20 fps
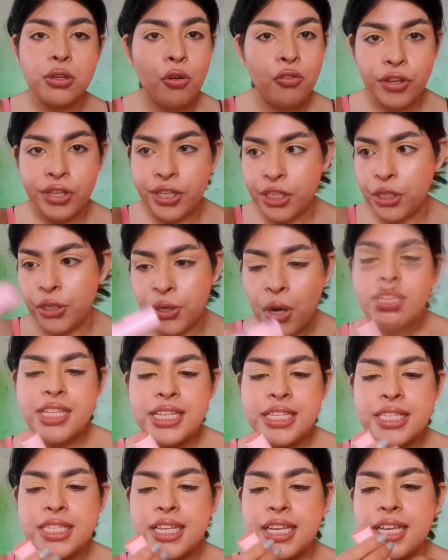over here.
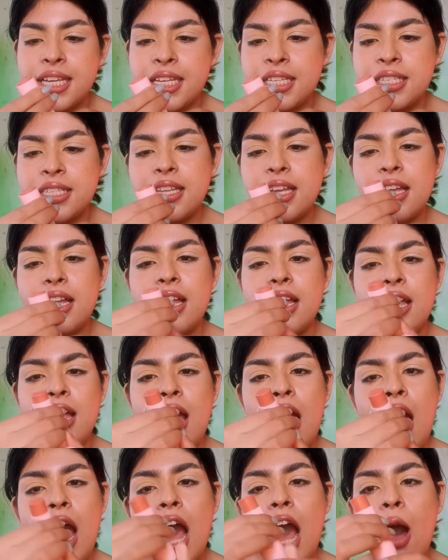This is
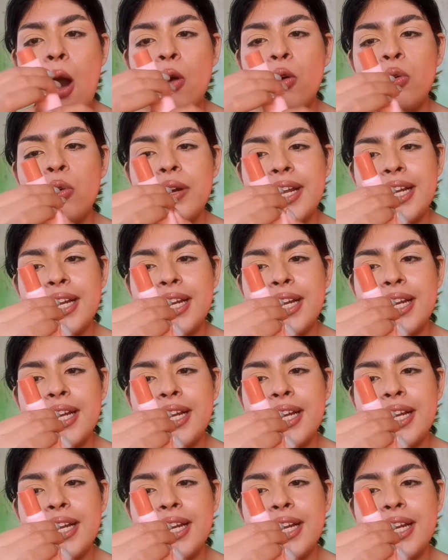how